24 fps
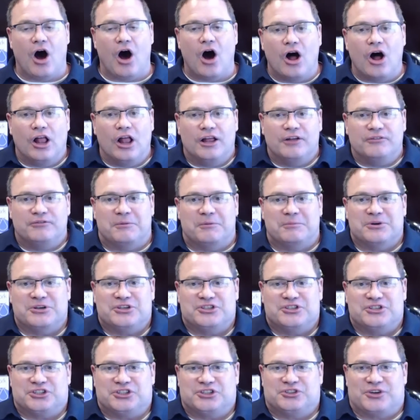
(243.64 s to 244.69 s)
all of them are
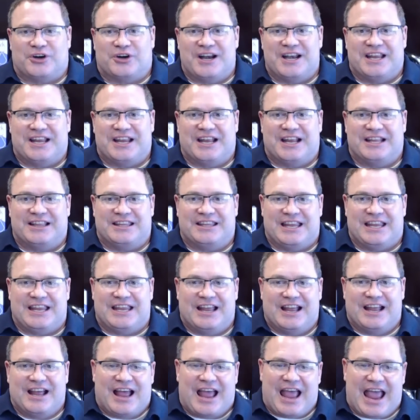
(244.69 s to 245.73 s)
just trying to get the
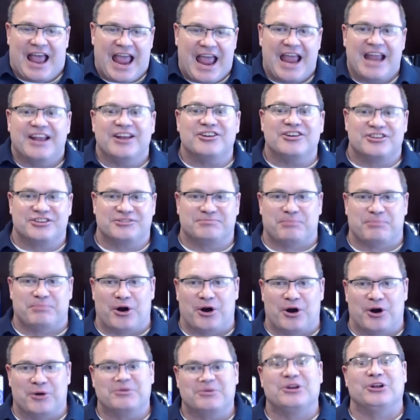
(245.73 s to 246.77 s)
egg and
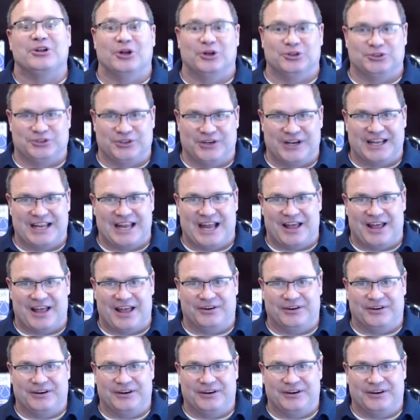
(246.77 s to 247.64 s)
sperm closer together.